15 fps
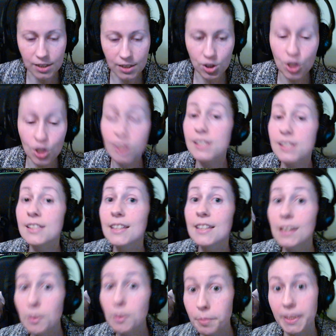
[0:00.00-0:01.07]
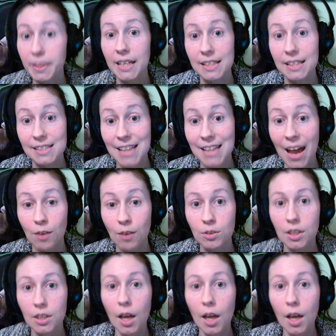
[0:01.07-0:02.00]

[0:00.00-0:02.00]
She could still be a scout